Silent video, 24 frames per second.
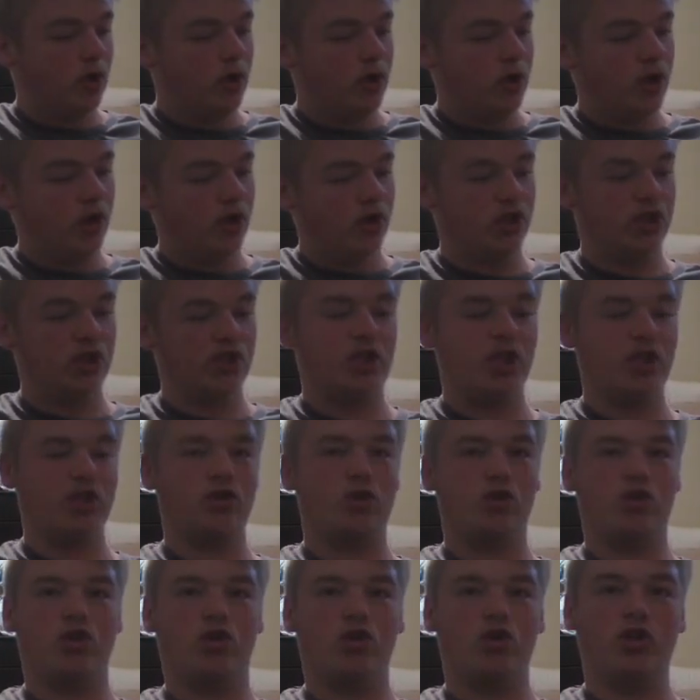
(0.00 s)
These things are
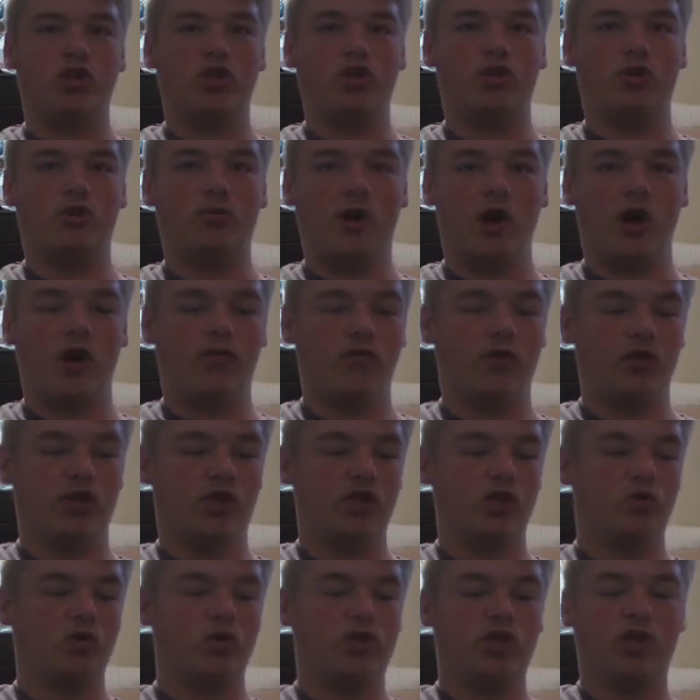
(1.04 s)
shooting so powerful. This
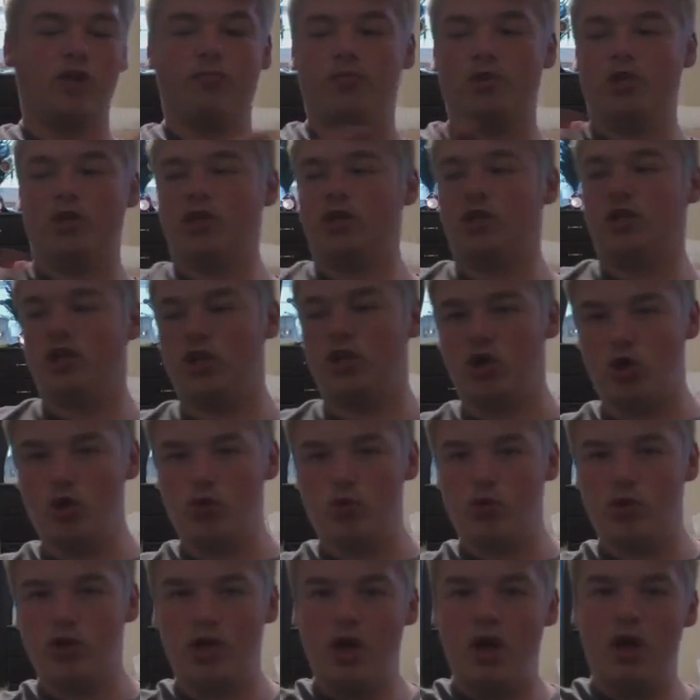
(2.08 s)
was a completely new
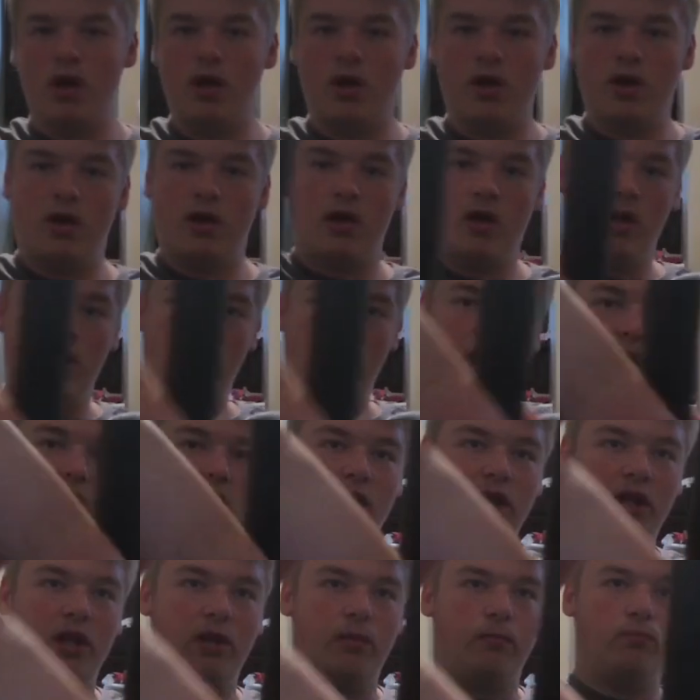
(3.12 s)
one, and
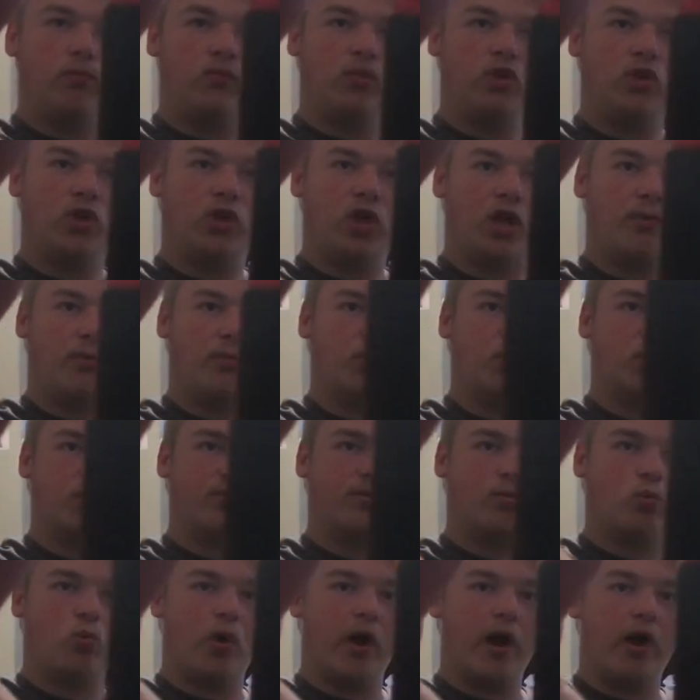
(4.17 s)
it, like, put some
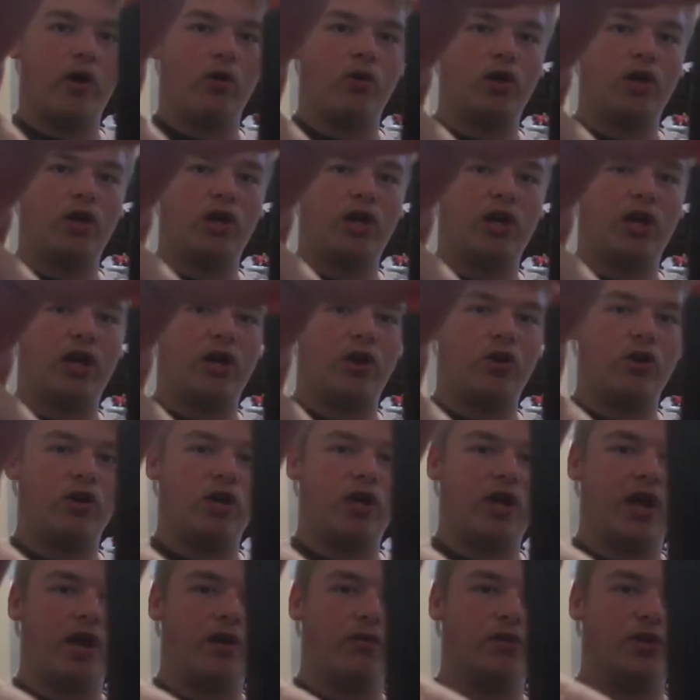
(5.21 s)
wear on it. I know you
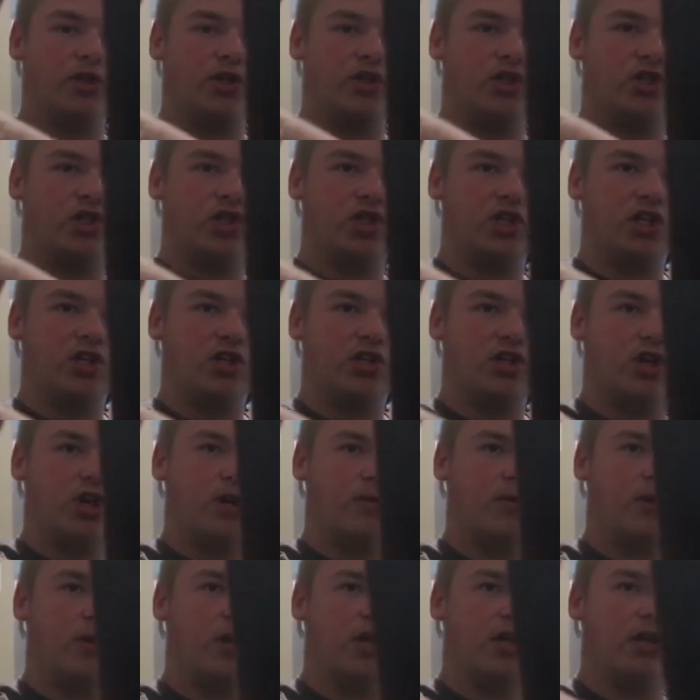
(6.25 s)
can't really see it there, but
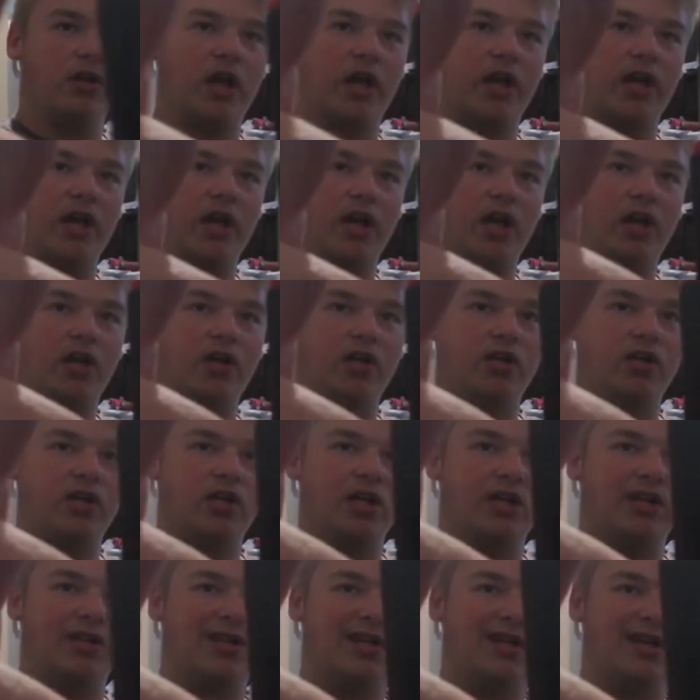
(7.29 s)
it, like, kind of
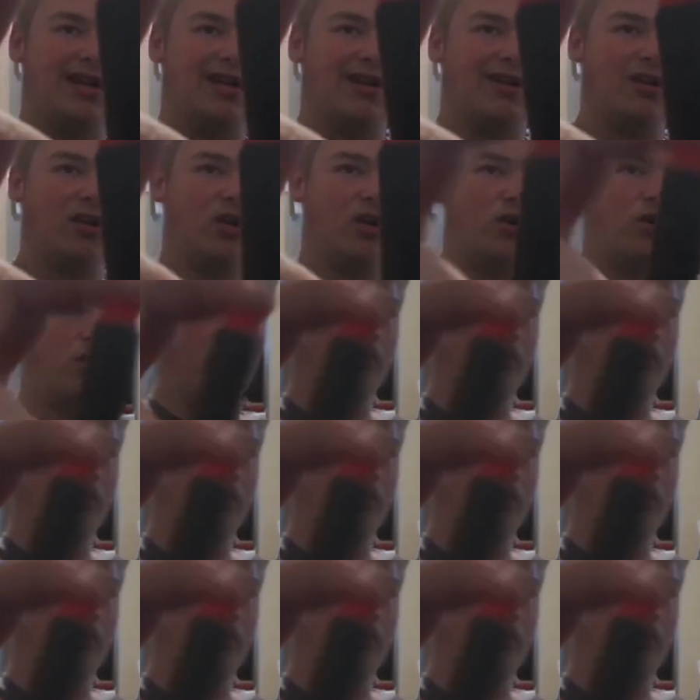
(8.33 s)
dented it a little.